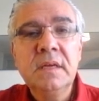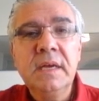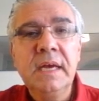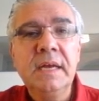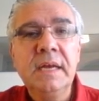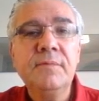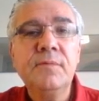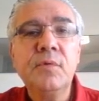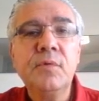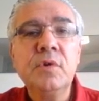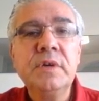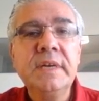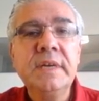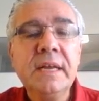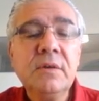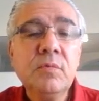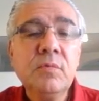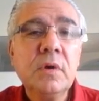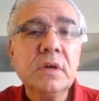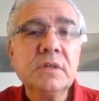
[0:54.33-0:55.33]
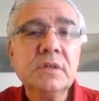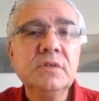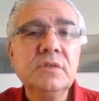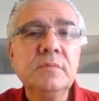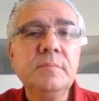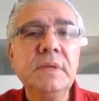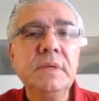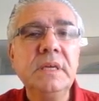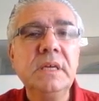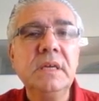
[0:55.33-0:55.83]
And for a network to
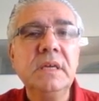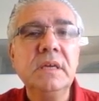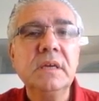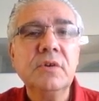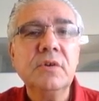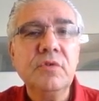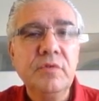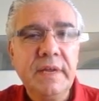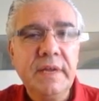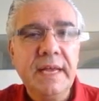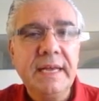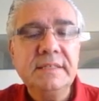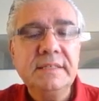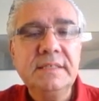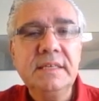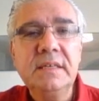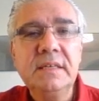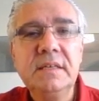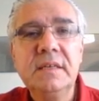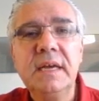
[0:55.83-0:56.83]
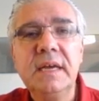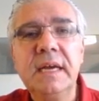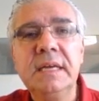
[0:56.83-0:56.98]
be created